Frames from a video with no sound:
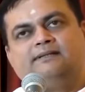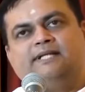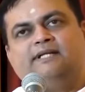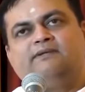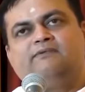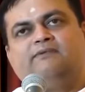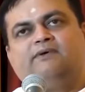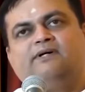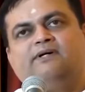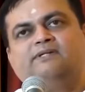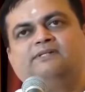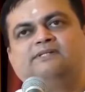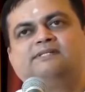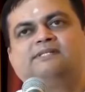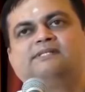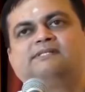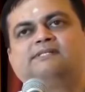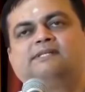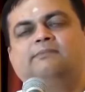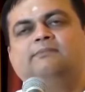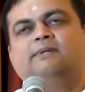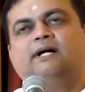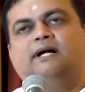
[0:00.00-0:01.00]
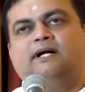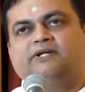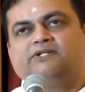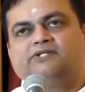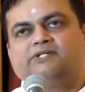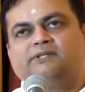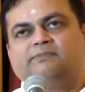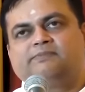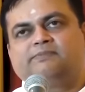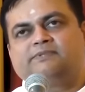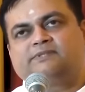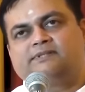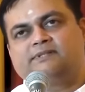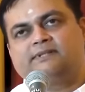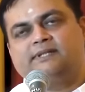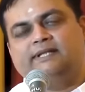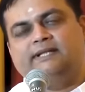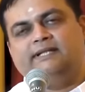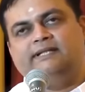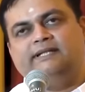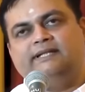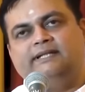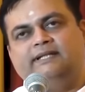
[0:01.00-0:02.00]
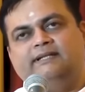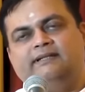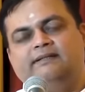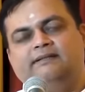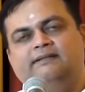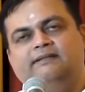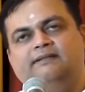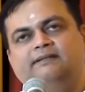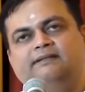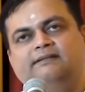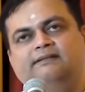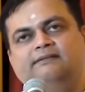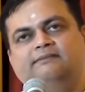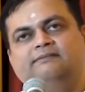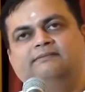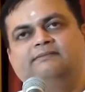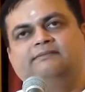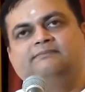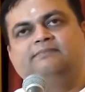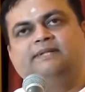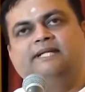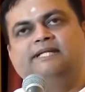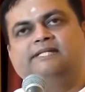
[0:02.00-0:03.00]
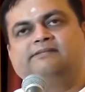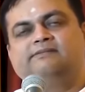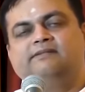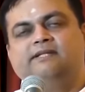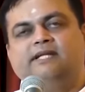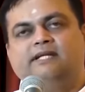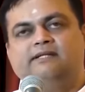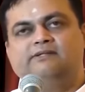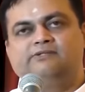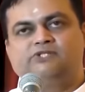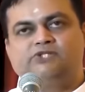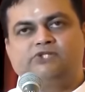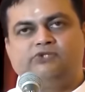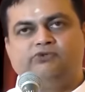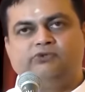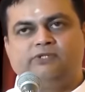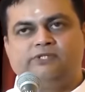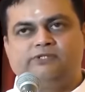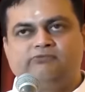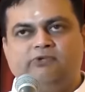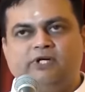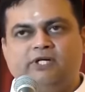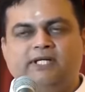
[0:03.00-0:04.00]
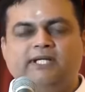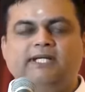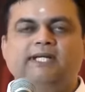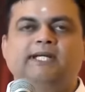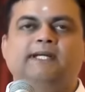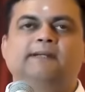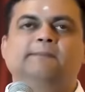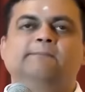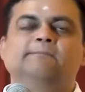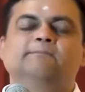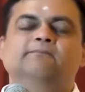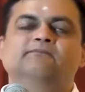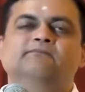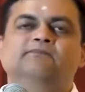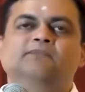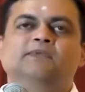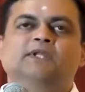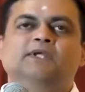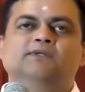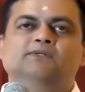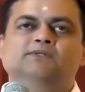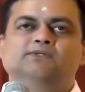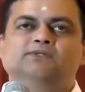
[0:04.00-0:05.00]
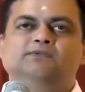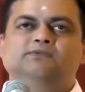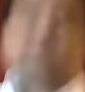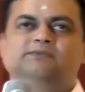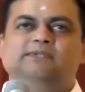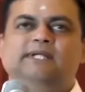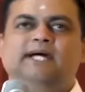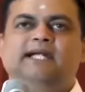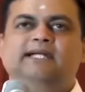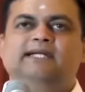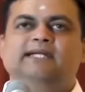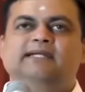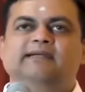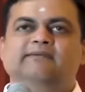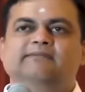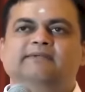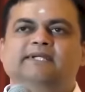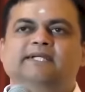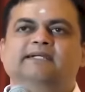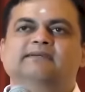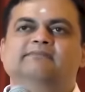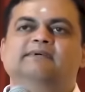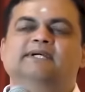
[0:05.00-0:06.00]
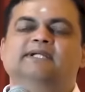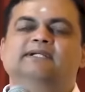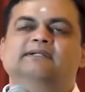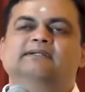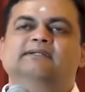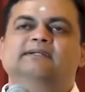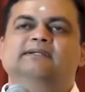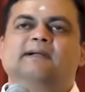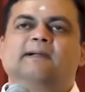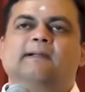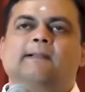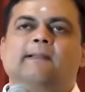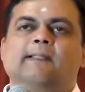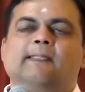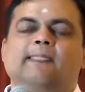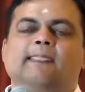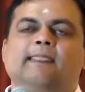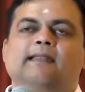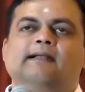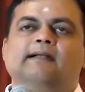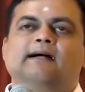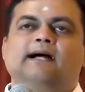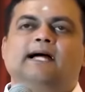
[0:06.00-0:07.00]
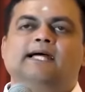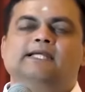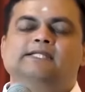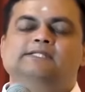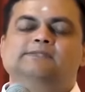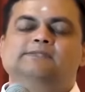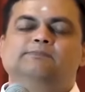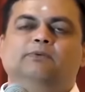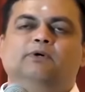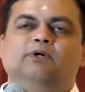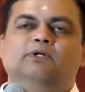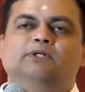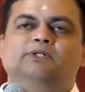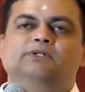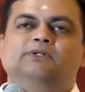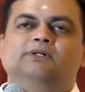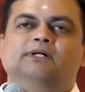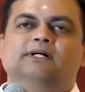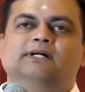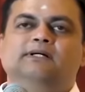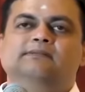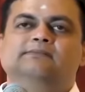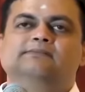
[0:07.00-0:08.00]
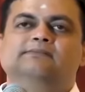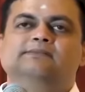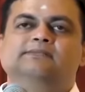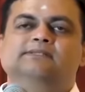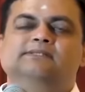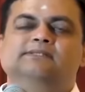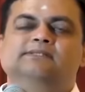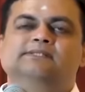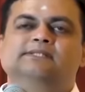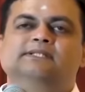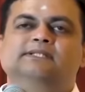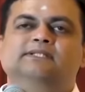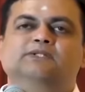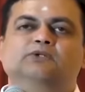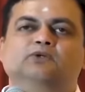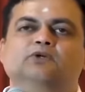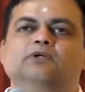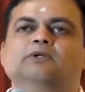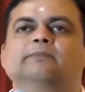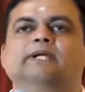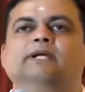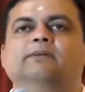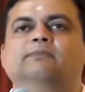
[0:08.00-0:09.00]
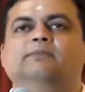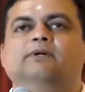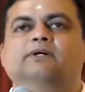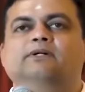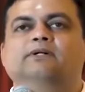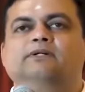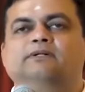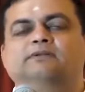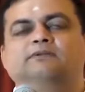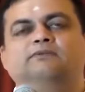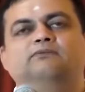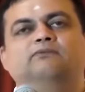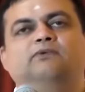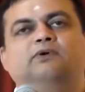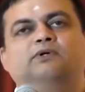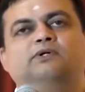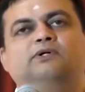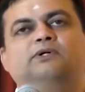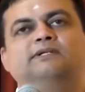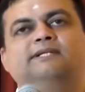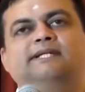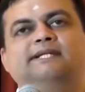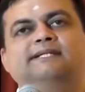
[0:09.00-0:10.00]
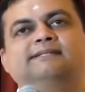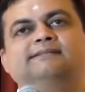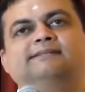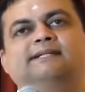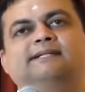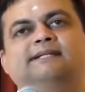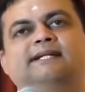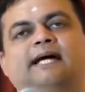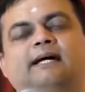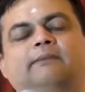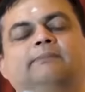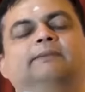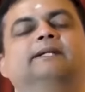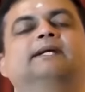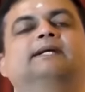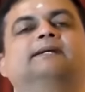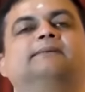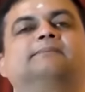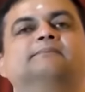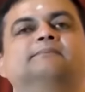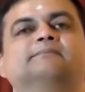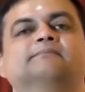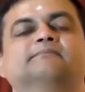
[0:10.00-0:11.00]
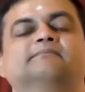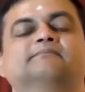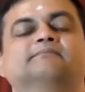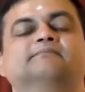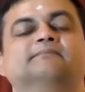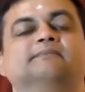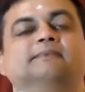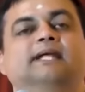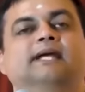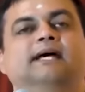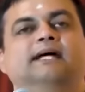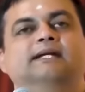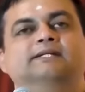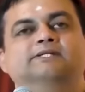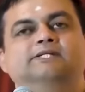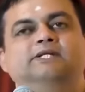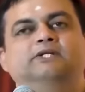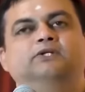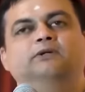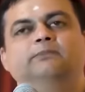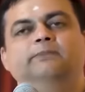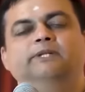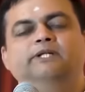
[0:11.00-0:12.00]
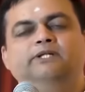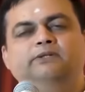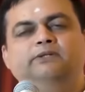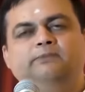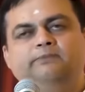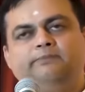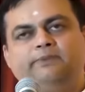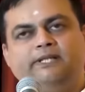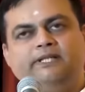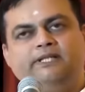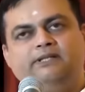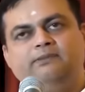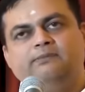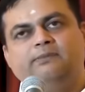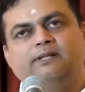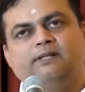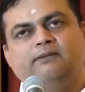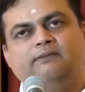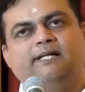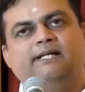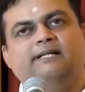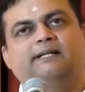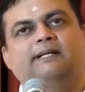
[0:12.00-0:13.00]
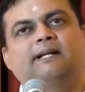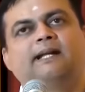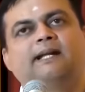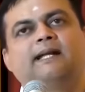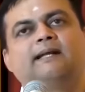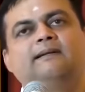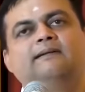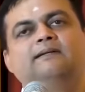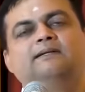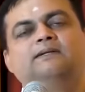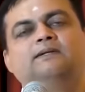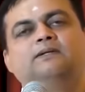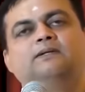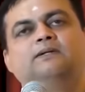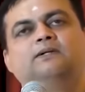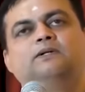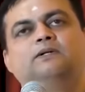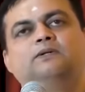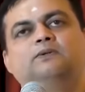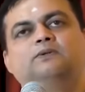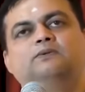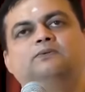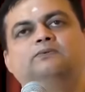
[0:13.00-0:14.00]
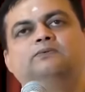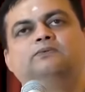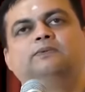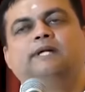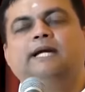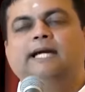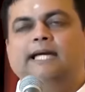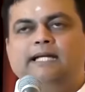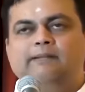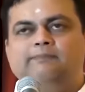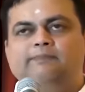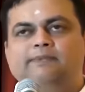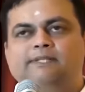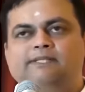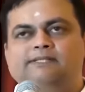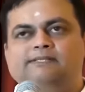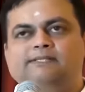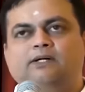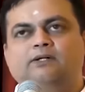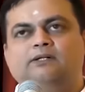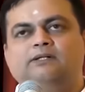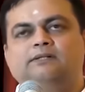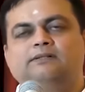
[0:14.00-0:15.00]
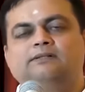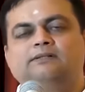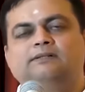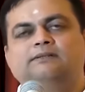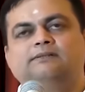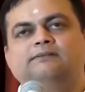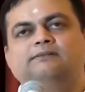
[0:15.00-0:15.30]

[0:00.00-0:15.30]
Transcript: there was some hardships in the place that she was working in. So that evening when I spoke to her, she told me about what all things are happening. And she told me to pray to Bhagavan to help us out